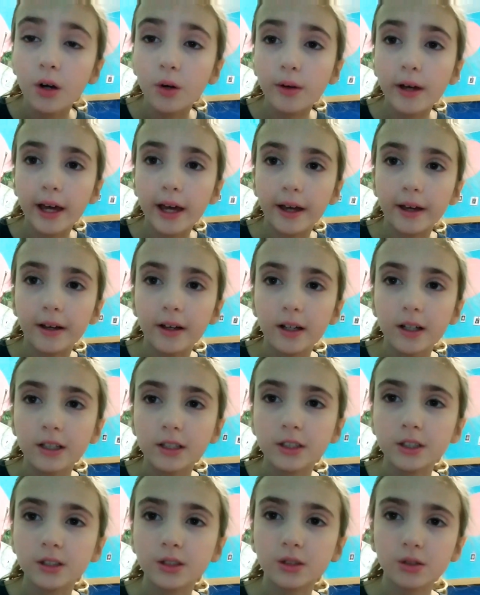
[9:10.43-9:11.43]
Okay,
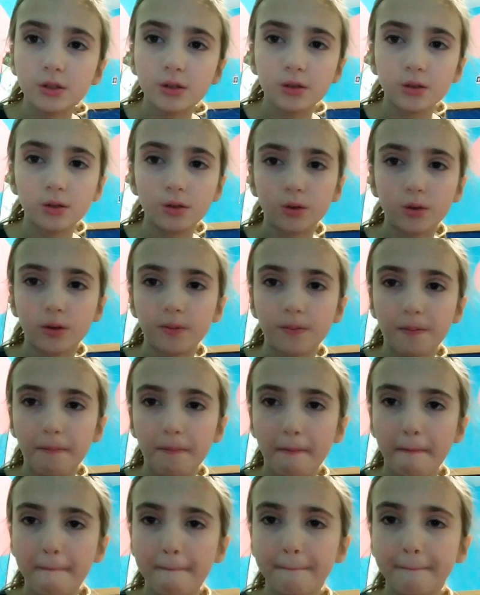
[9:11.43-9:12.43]
so
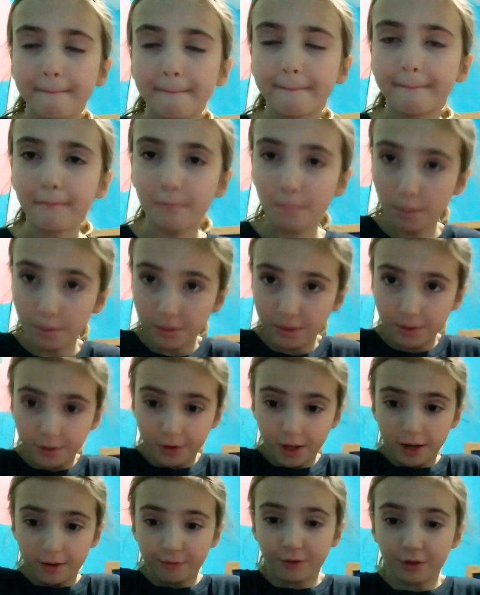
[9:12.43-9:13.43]

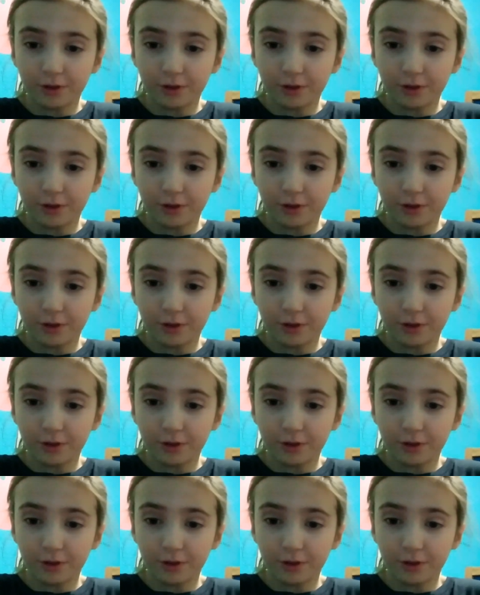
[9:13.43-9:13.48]
then